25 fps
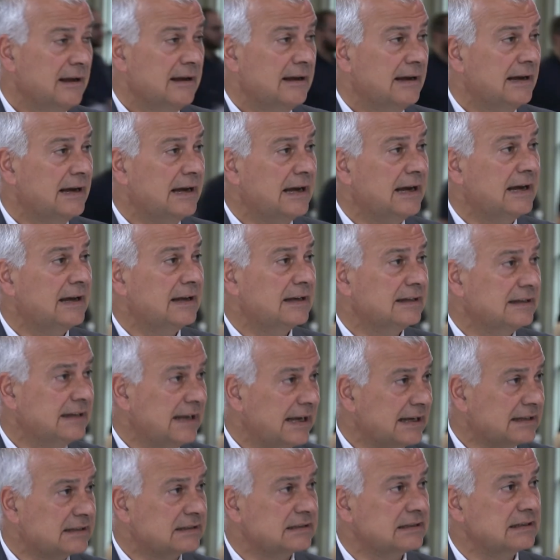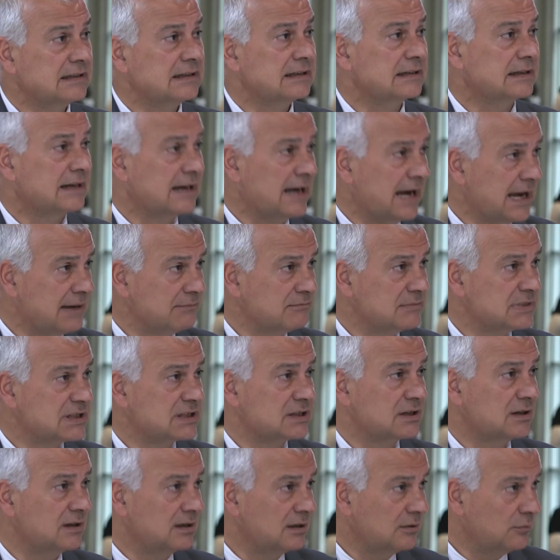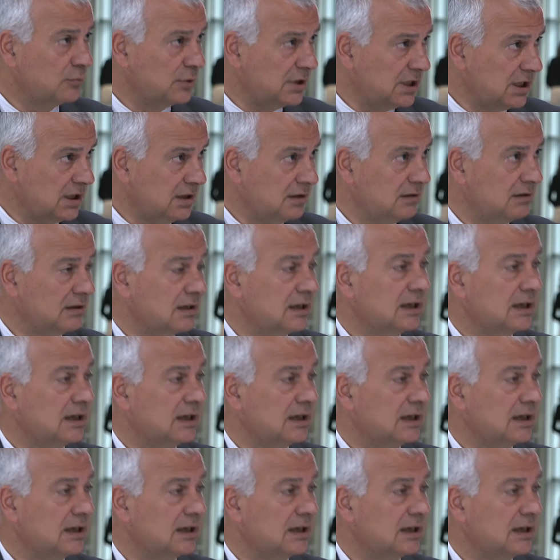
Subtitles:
that comes within